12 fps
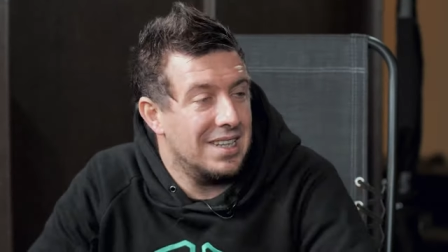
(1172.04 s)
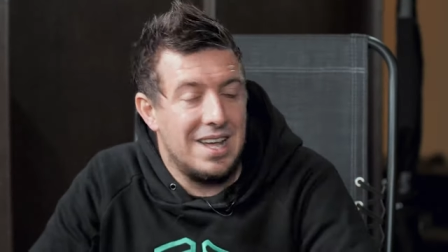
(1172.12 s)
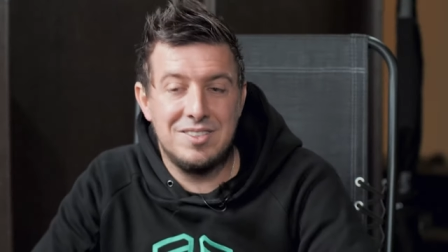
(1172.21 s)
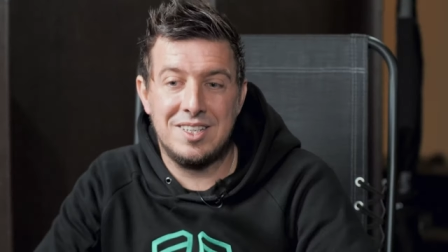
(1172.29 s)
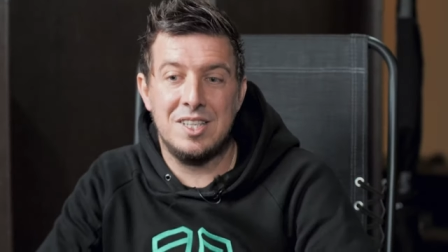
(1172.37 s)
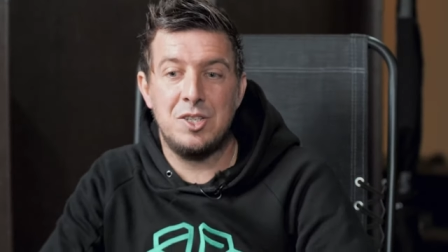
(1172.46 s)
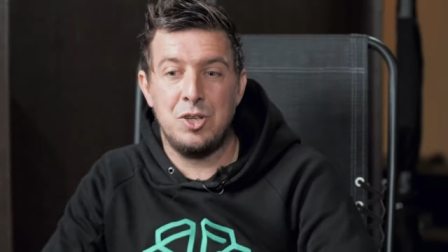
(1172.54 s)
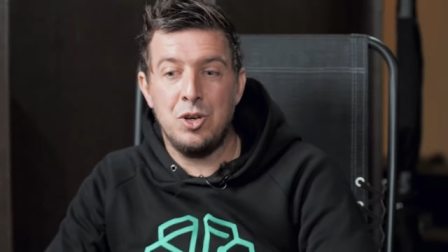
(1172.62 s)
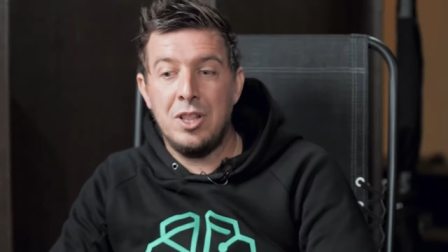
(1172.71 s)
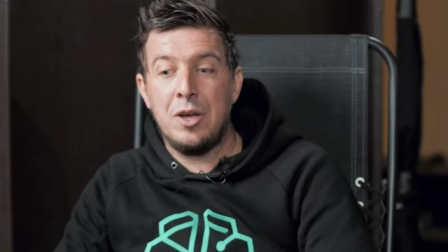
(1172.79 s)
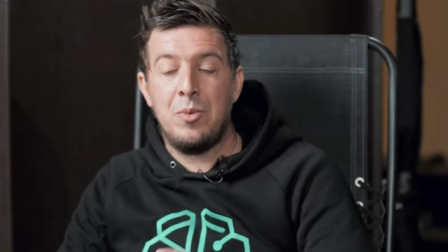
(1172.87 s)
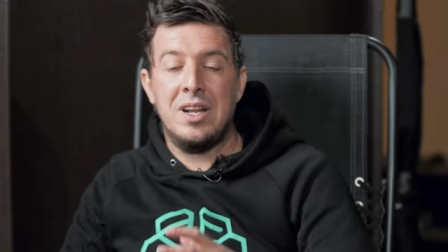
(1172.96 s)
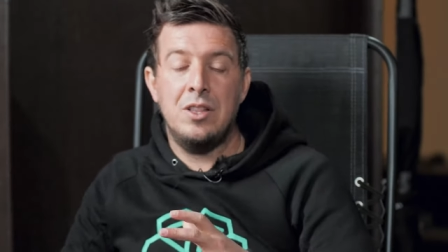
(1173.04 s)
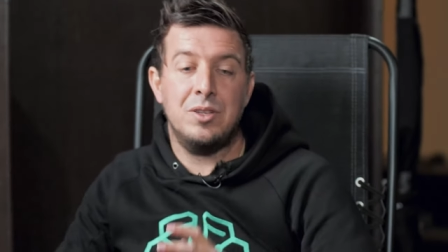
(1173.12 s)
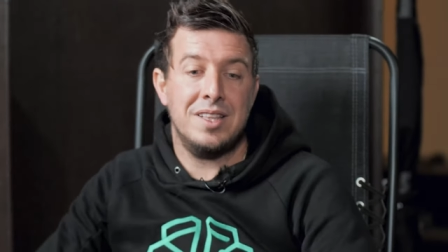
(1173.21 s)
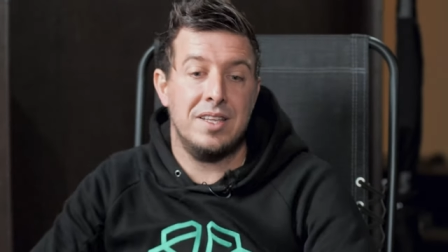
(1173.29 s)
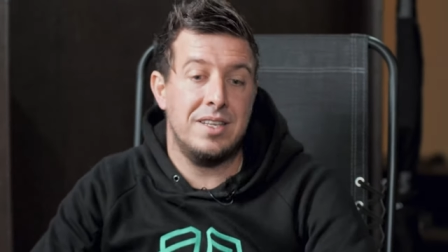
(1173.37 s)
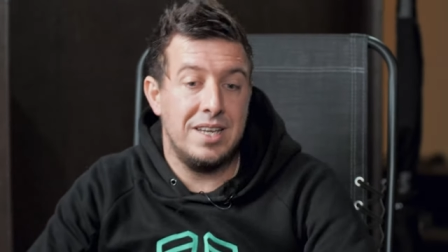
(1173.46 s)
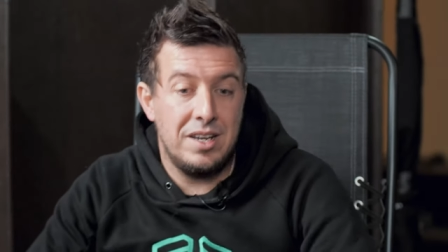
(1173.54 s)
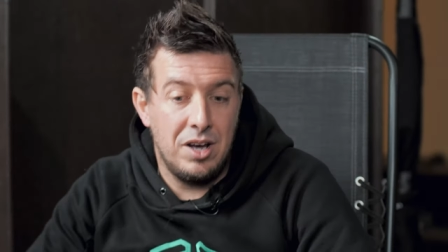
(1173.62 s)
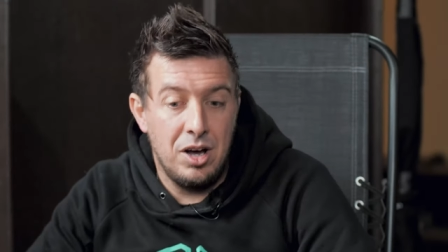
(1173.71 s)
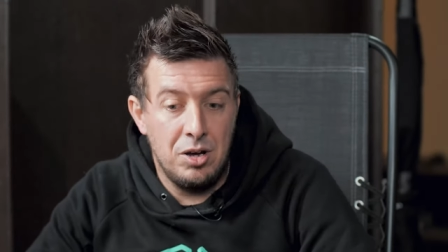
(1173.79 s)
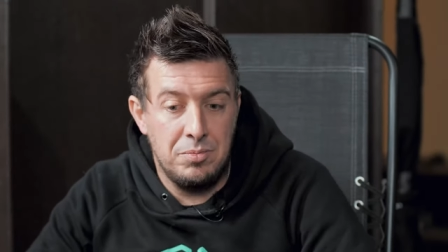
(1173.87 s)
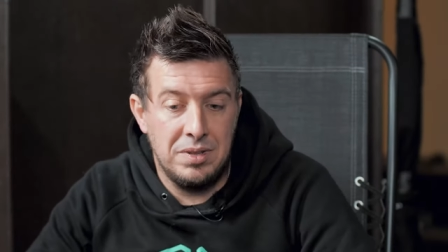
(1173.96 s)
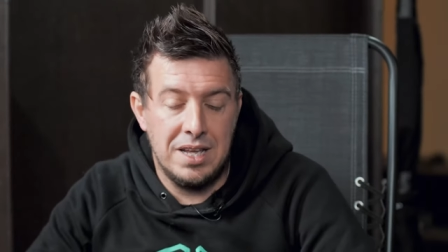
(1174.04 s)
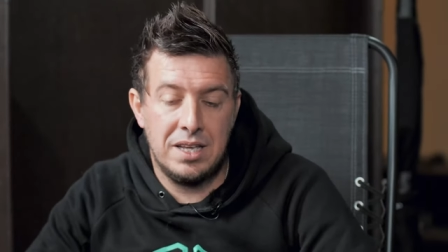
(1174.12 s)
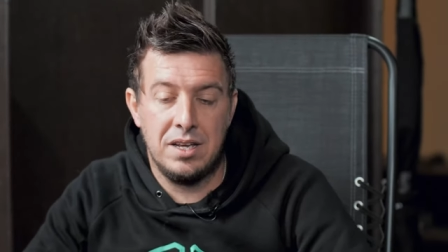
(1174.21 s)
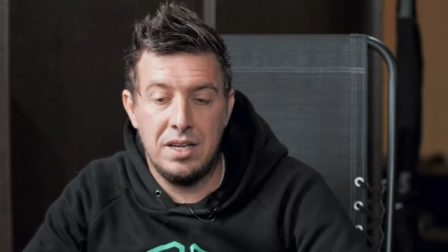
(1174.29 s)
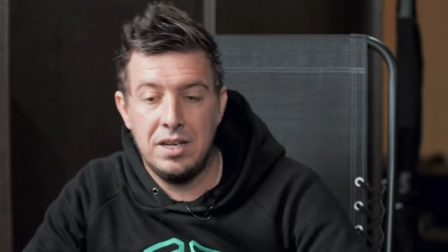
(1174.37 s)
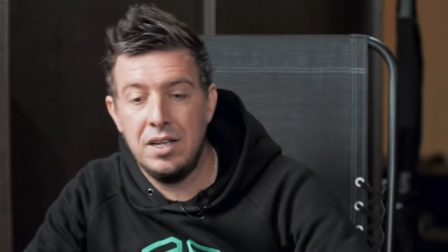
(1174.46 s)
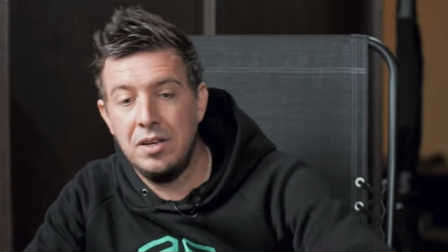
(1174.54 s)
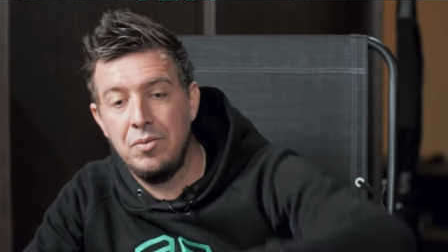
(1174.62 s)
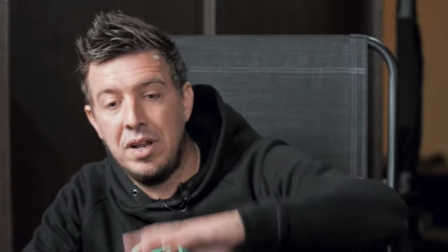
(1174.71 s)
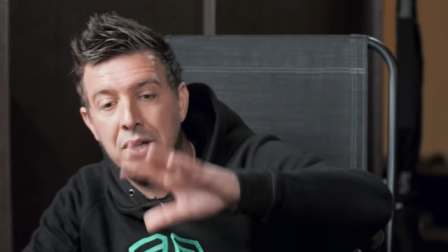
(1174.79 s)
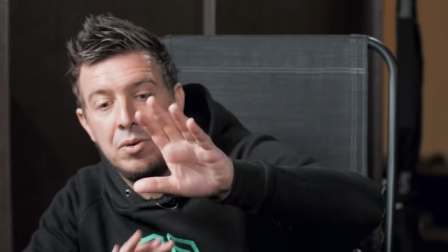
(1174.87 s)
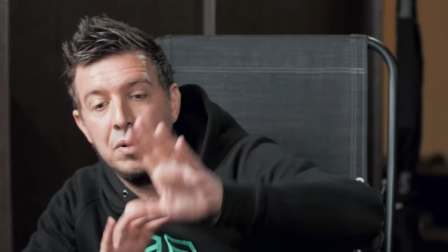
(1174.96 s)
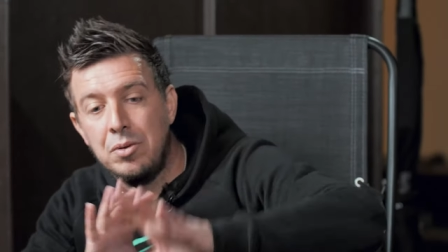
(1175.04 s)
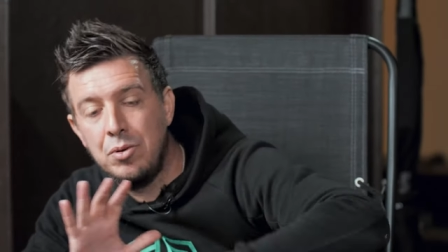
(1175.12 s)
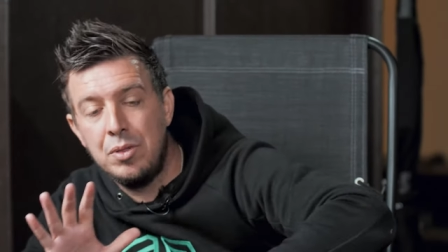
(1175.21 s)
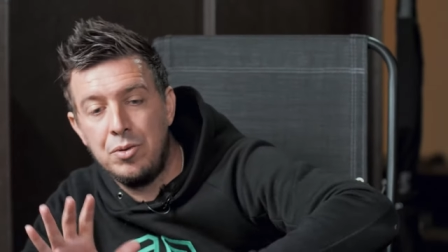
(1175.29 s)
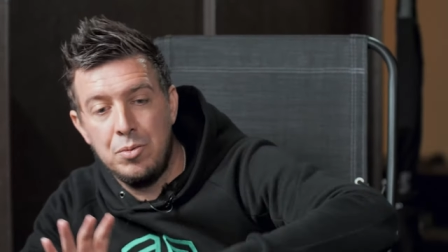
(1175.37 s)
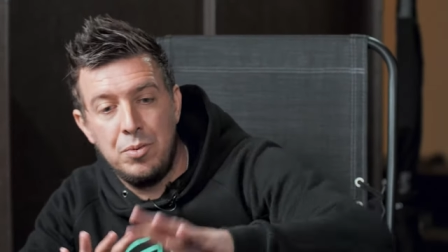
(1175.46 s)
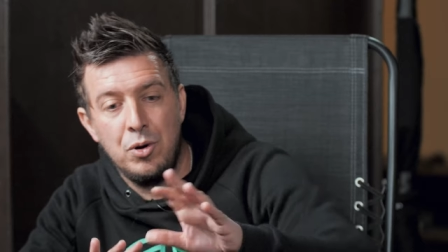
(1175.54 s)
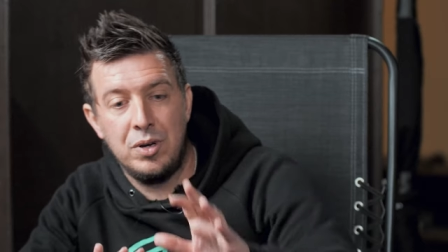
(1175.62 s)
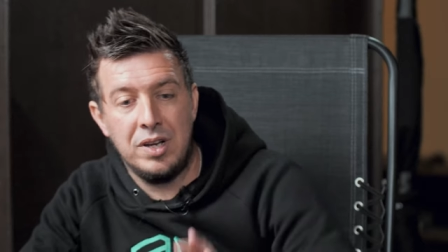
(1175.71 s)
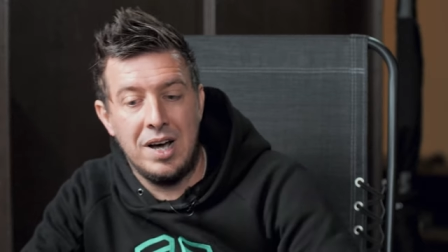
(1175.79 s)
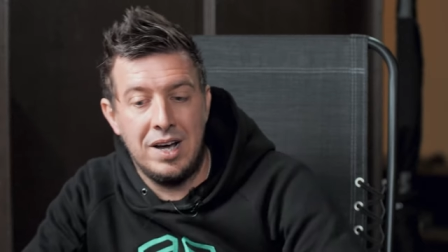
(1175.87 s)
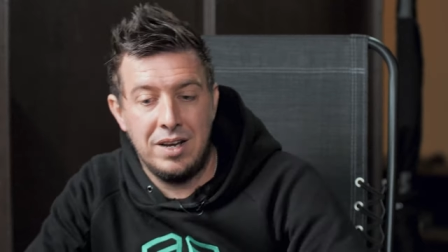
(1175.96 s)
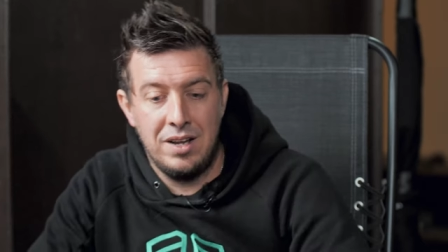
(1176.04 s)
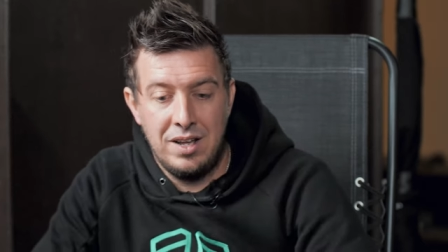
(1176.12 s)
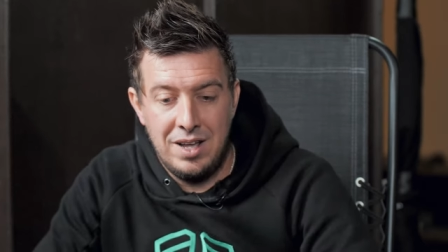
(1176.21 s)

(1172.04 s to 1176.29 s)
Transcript: a lot of sense. You know, like when I looked at the GitHub, like and I, when I go going through Polkadot,